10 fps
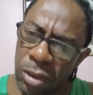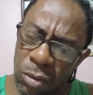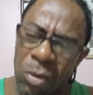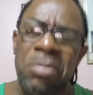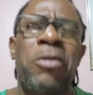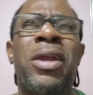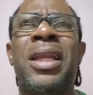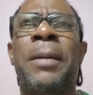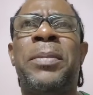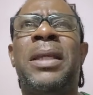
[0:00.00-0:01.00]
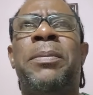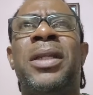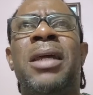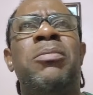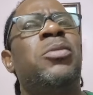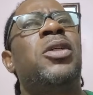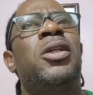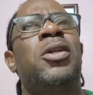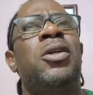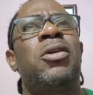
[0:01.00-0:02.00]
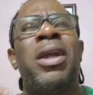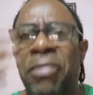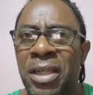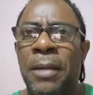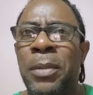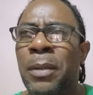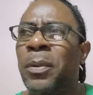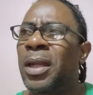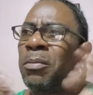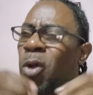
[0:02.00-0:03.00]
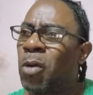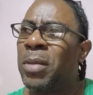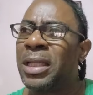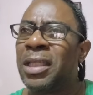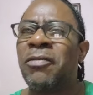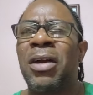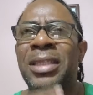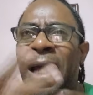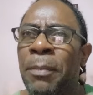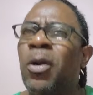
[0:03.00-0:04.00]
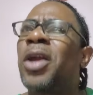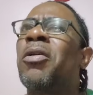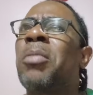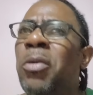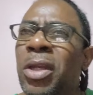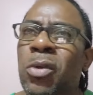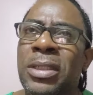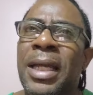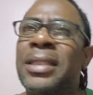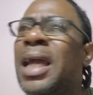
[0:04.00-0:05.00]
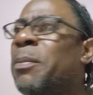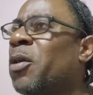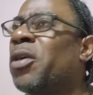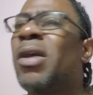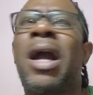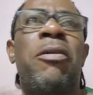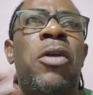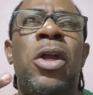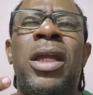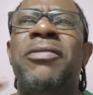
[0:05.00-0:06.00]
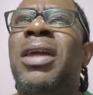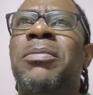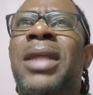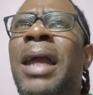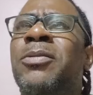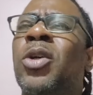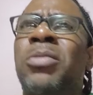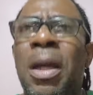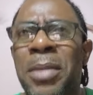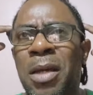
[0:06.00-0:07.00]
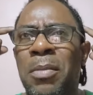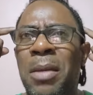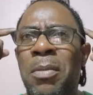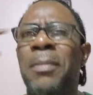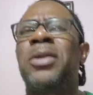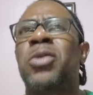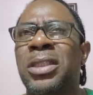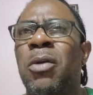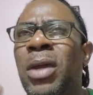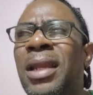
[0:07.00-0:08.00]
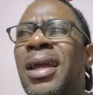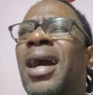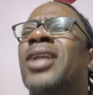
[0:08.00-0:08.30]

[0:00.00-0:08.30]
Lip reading: when my regular people them, everyday people them comment, if I type of error, me know say type of error, or if them type something and me no remember, me know say well, or